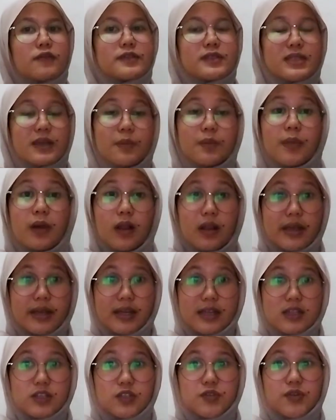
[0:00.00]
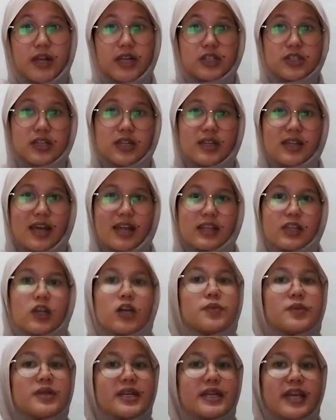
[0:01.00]
of symbolic interaction and
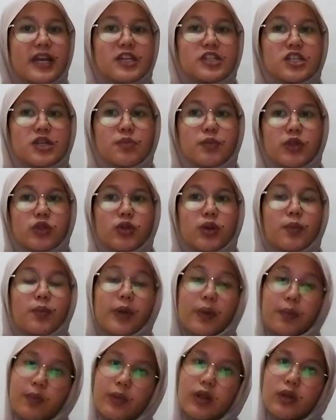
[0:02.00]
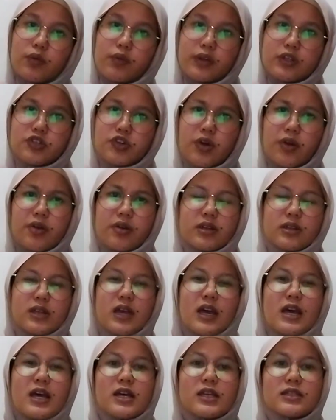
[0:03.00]
communication between people, which are
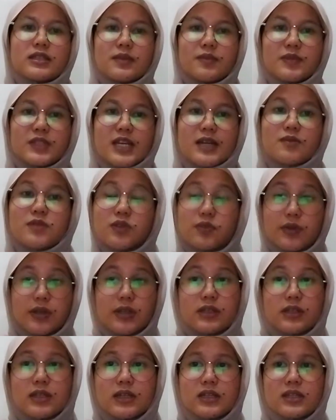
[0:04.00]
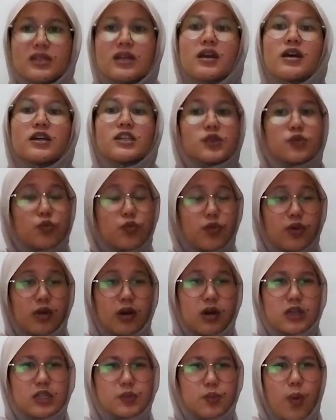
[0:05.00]
sometimes written,
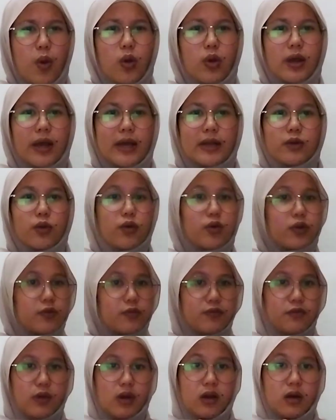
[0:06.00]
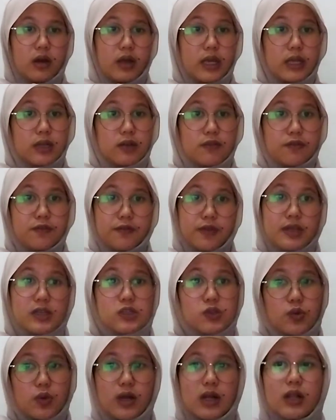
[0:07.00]
spoken, or in a
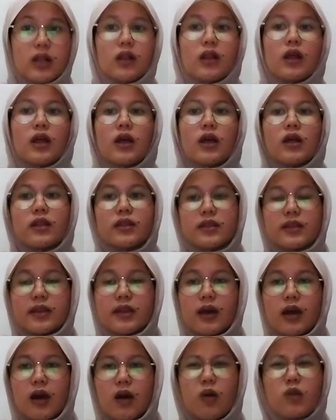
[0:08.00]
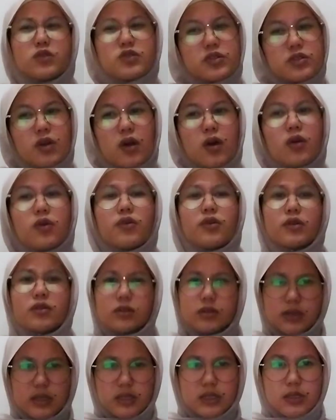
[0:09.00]
visual. Also,
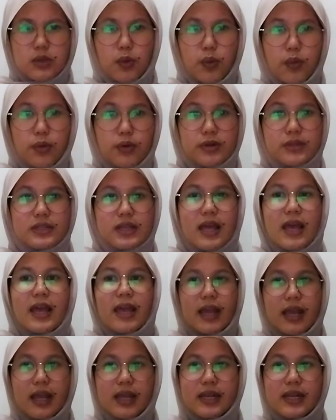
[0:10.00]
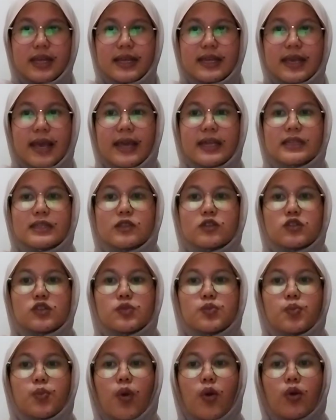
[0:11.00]
discourse indicate to
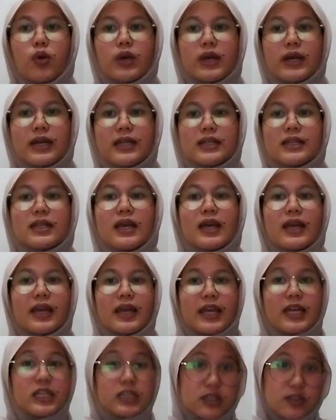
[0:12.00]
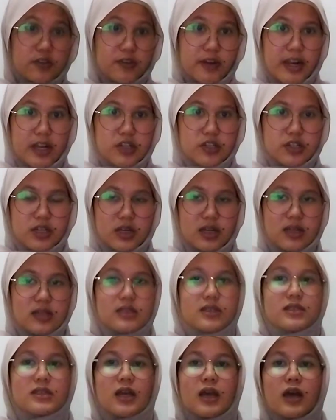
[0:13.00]
spoken
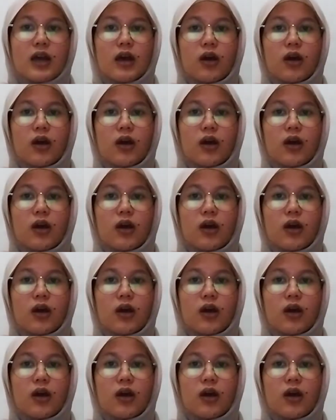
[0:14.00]
interactions,